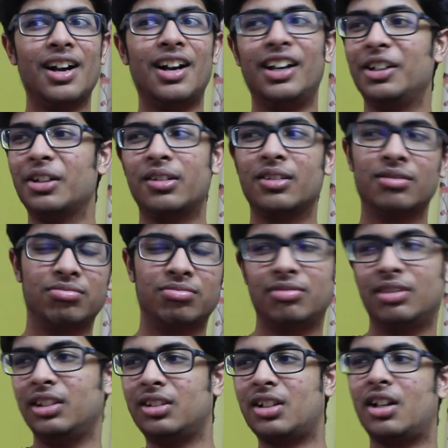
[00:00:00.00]
I know
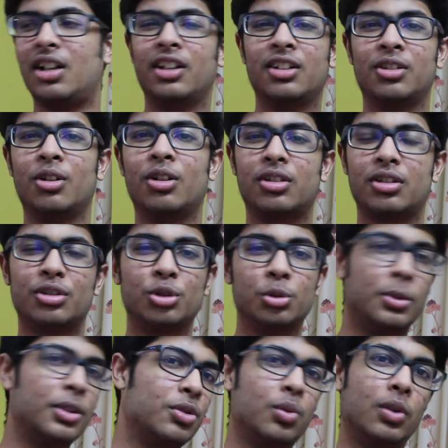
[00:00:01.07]
these are like not too
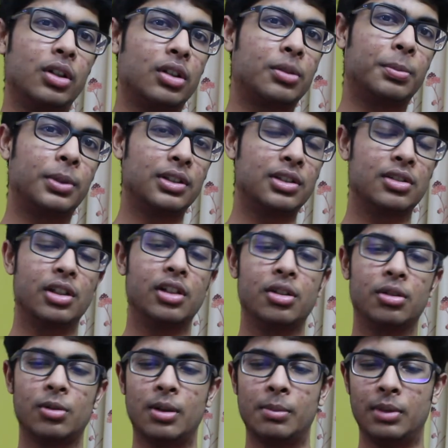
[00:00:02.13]
much work, but still,
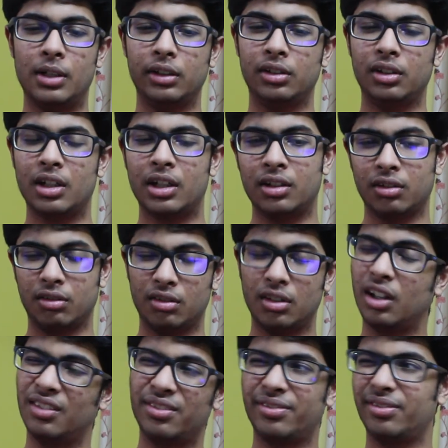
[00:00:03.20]
you know, I'm lazy and
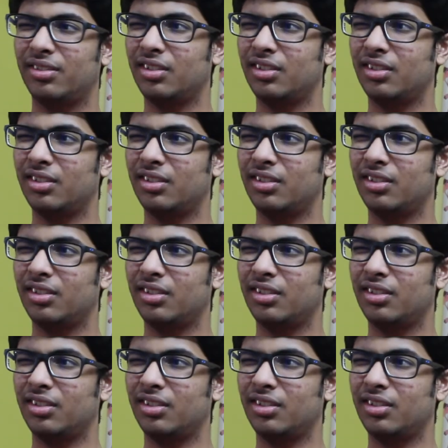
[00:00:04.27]
I've,